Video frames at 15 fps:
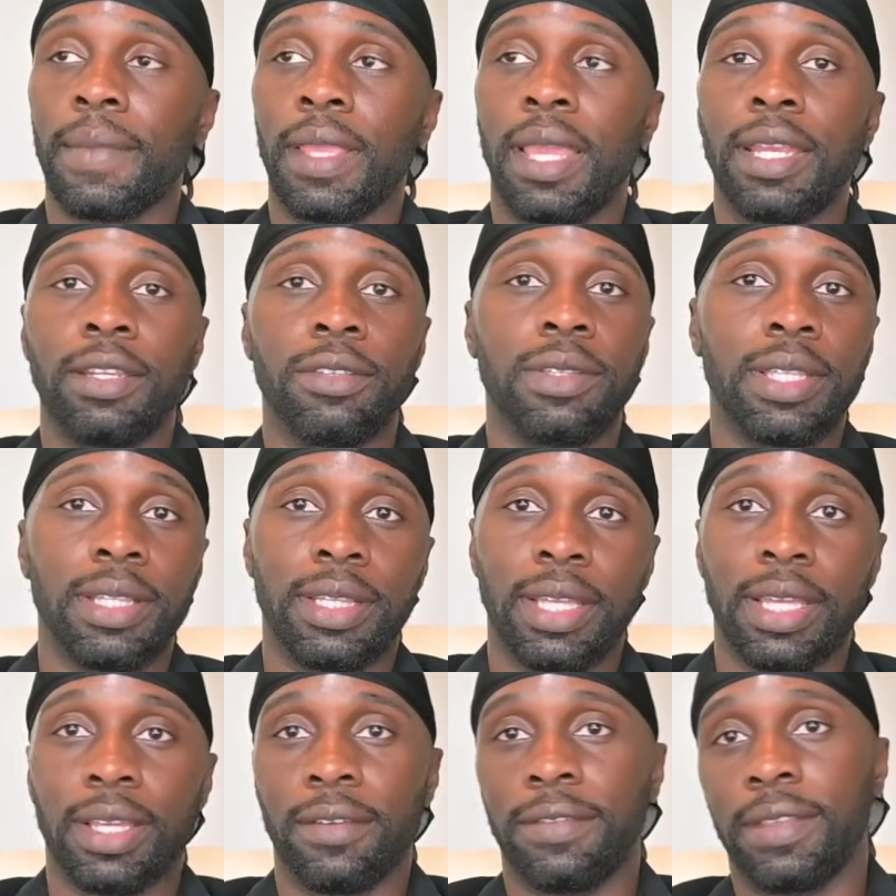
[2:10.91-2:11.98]
And you can
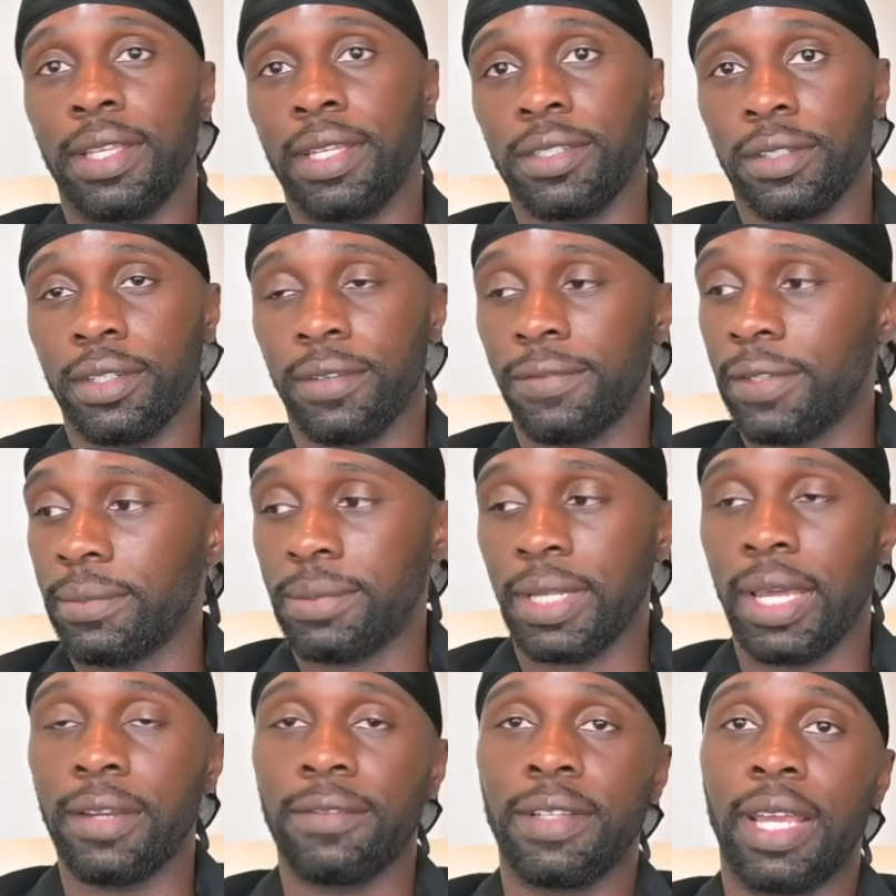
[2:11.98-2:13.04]
think of things on the flip
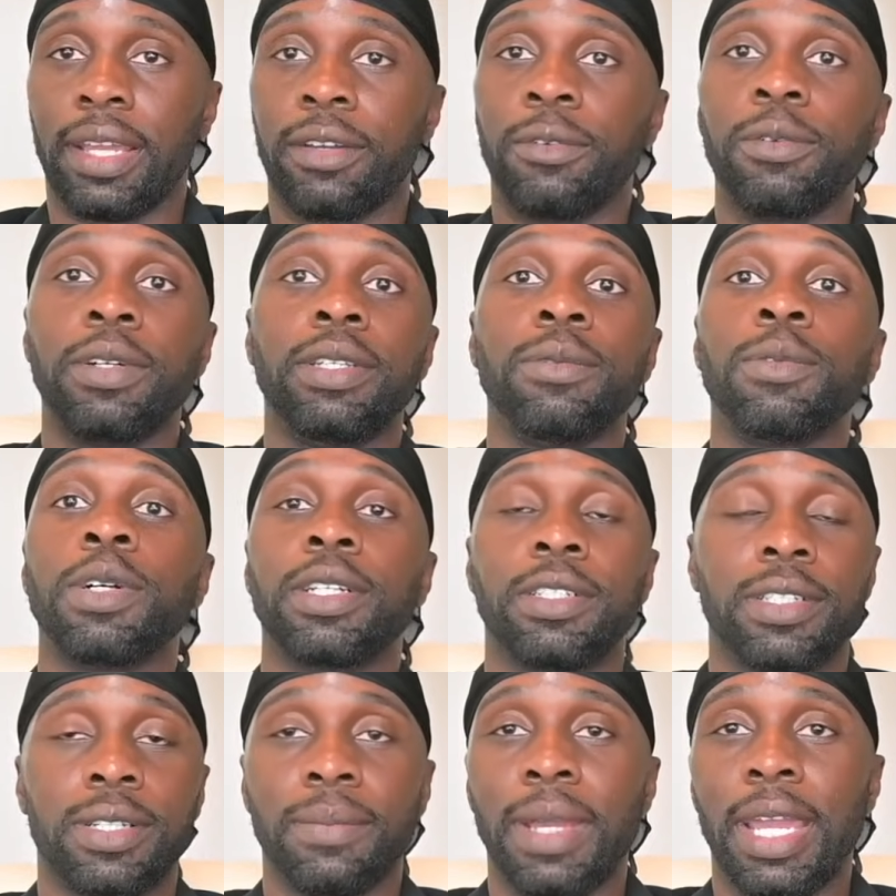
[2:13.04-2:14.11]
side of that coin. What are
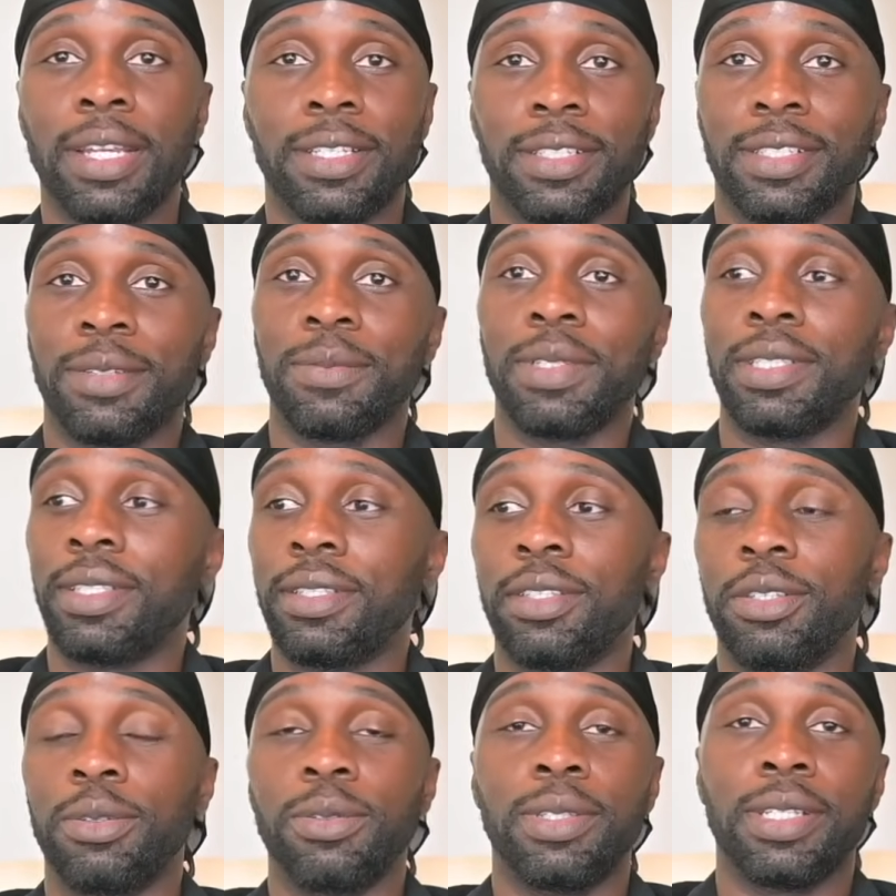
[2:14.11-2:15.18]
some actions that we
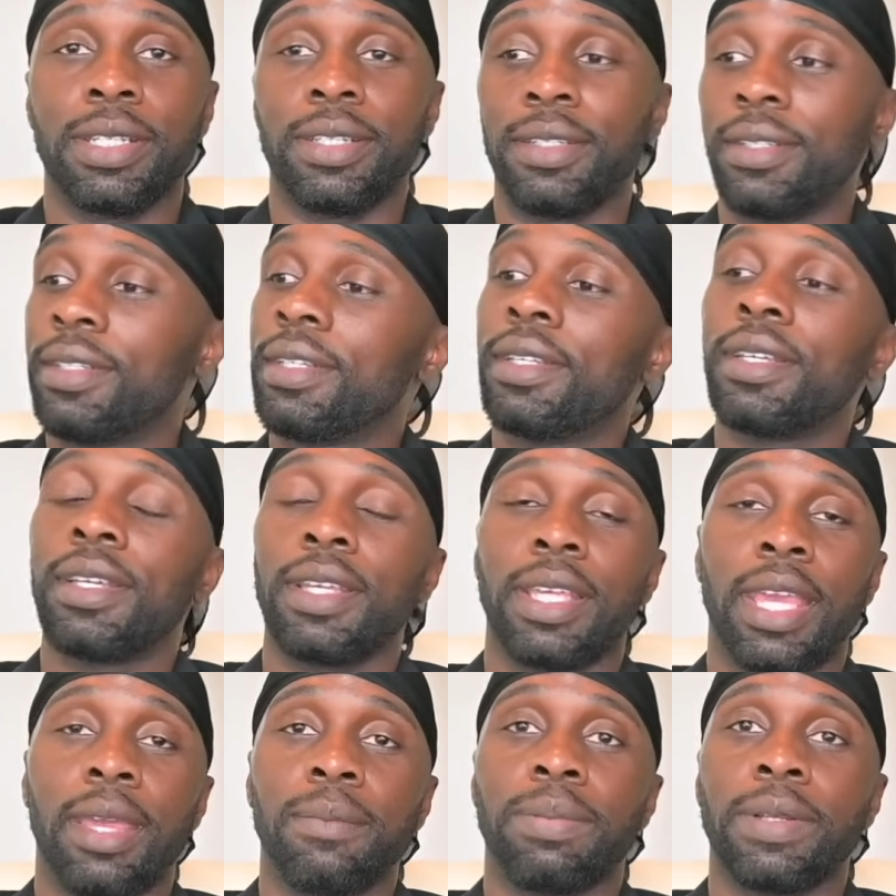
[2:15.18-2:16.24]
do to
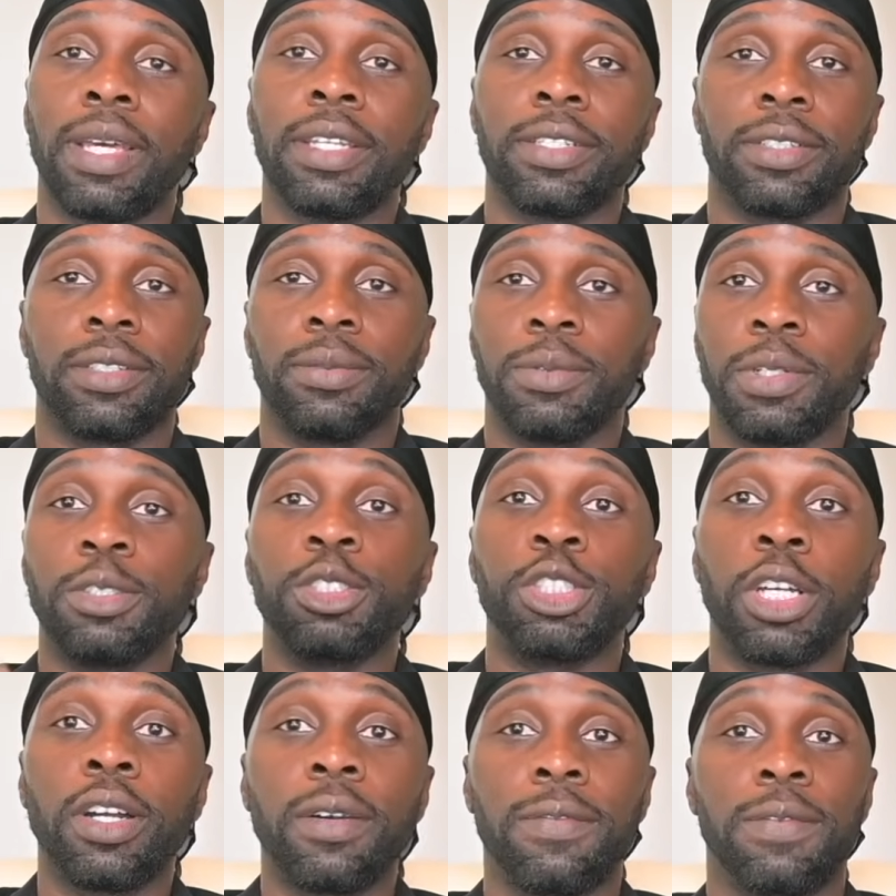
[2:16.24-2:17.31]
gain pleasure? Well,
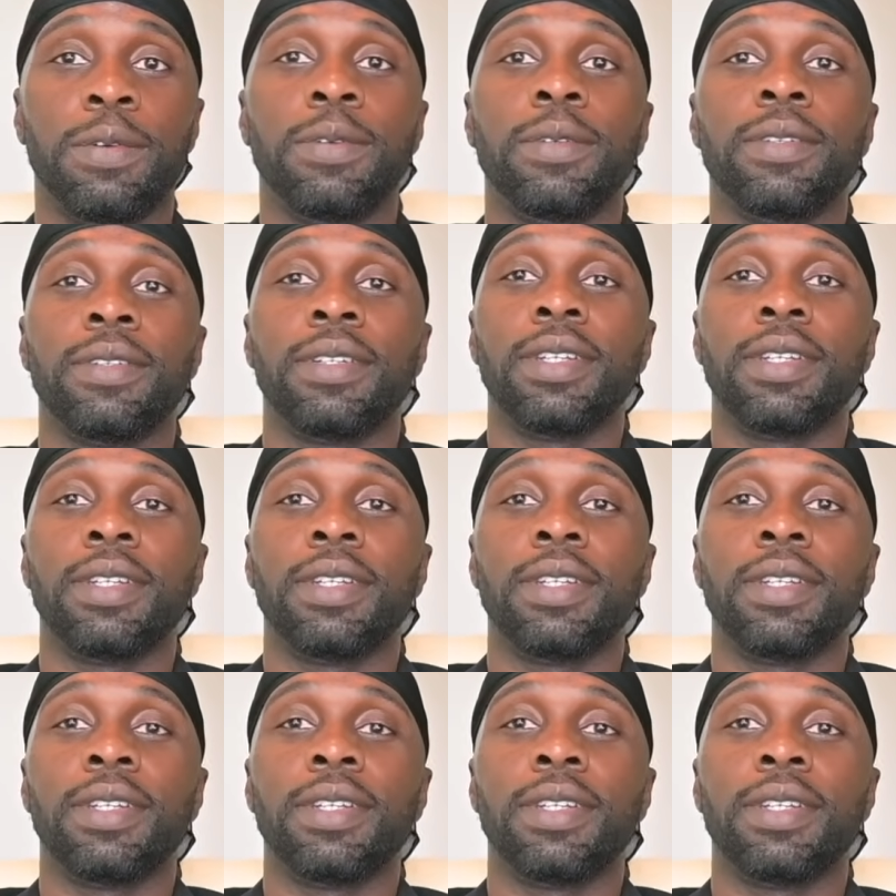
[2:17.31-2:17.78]
junk food.